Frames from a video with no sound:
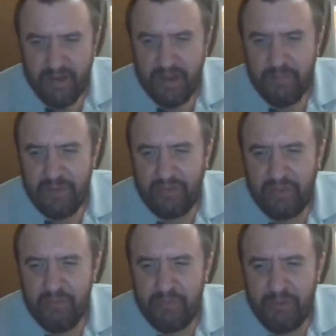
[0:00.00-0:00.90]
I'm a
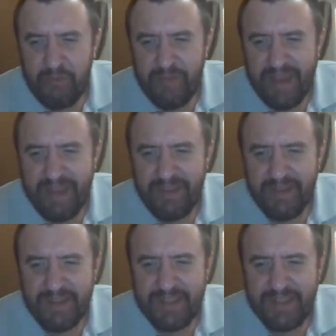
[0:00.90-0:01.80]
simple man.
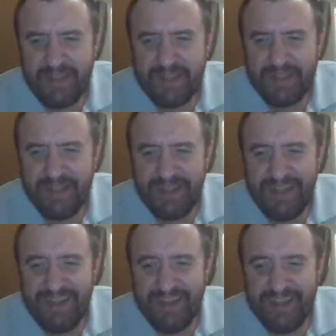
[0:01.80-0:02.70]
I see Sonny.